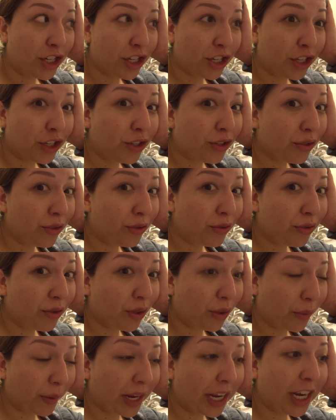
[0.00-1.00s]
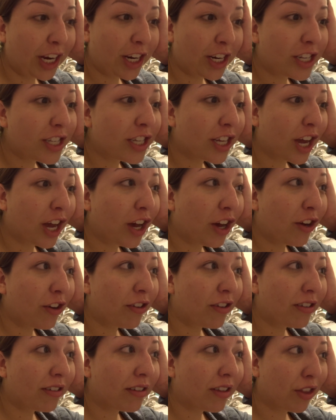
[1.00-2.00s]
two, three years ago?
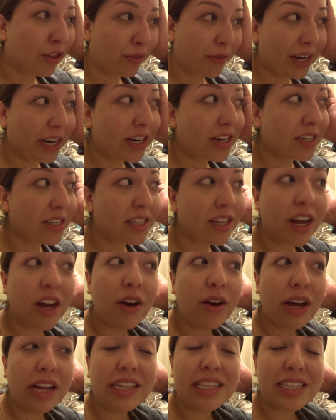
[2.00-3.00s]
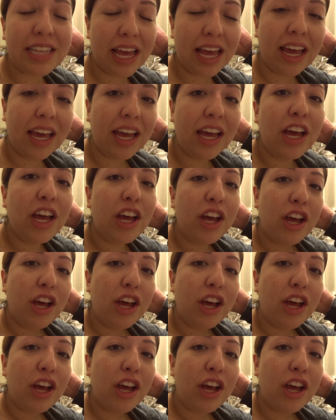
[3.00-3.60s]
Three years ago, I'd say.